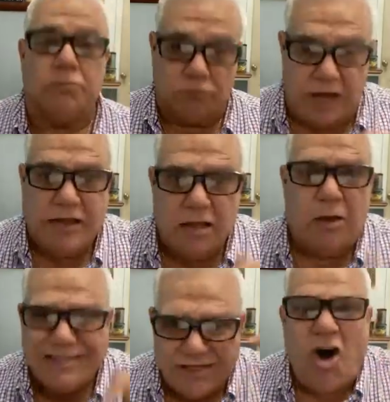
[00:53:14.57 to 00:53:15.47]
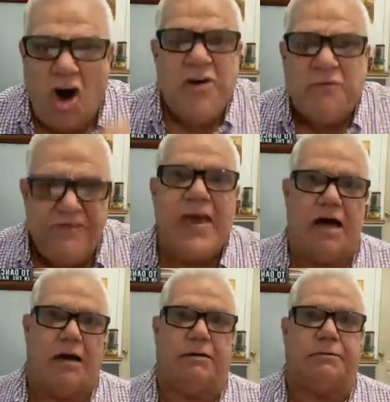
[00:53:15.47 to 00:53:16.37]
So right now it's
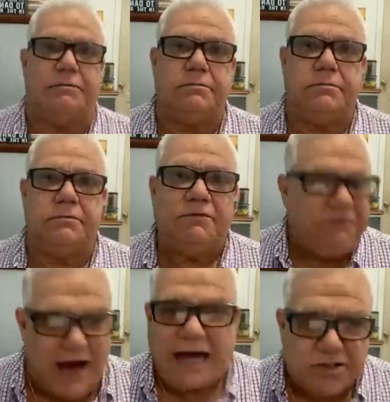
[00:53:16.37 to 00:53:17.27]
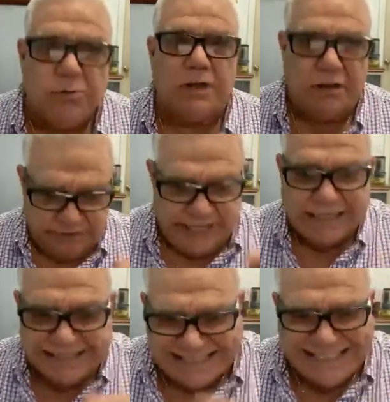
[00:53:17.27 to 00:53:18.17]
unfair. Factual.
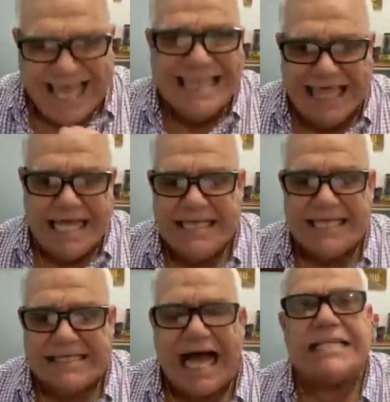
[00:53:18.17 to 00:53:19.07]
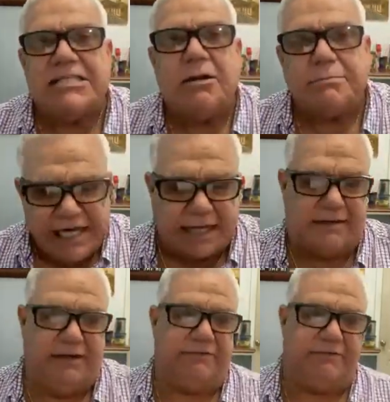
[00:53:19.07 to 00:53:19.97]
They are stating this as an
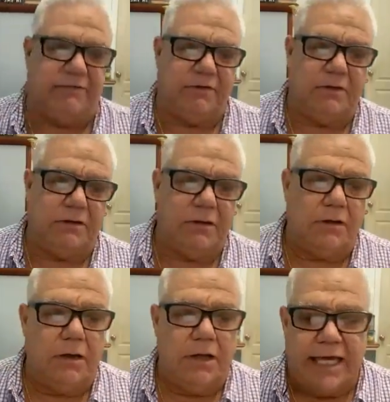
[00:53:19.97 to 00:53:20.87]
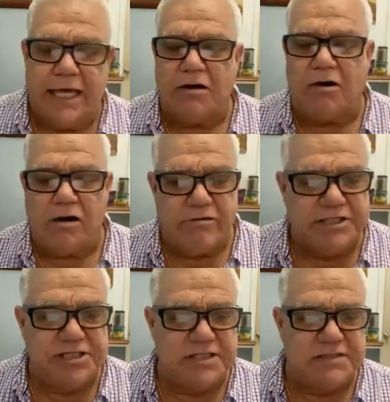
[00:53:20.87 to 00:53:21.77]
objective.
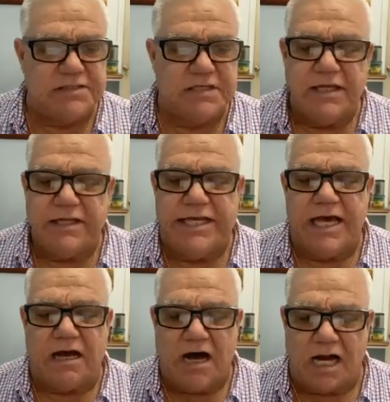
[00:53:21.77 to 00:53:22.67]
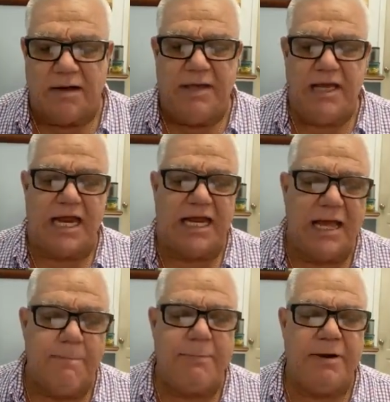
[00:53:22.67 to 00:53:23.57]
Encourages the economy
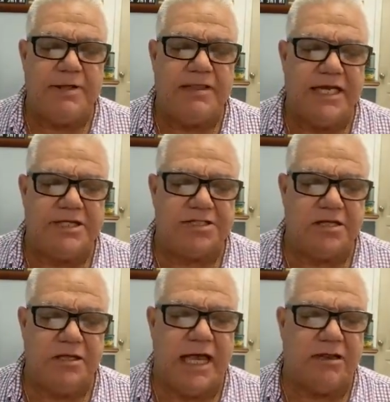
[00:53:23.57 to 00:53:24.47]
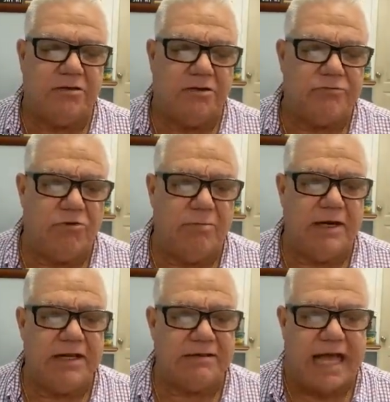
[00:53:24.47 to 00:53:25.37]
and implementation and
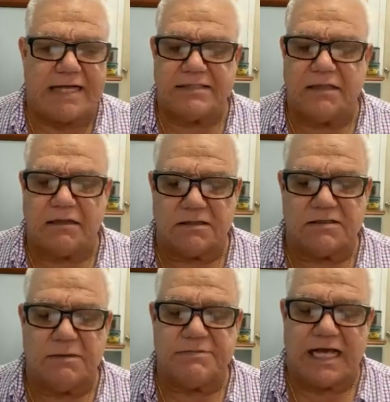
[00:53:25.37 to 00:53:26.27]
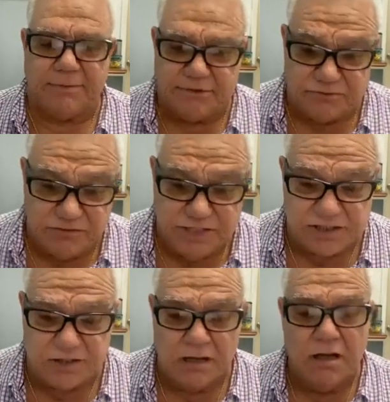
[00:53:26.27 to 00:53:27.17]
control by the Tax and Customs
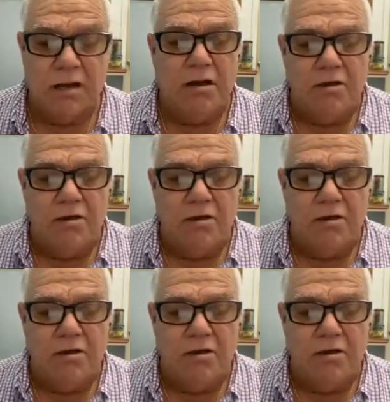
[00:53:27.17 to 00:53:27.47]
Administration.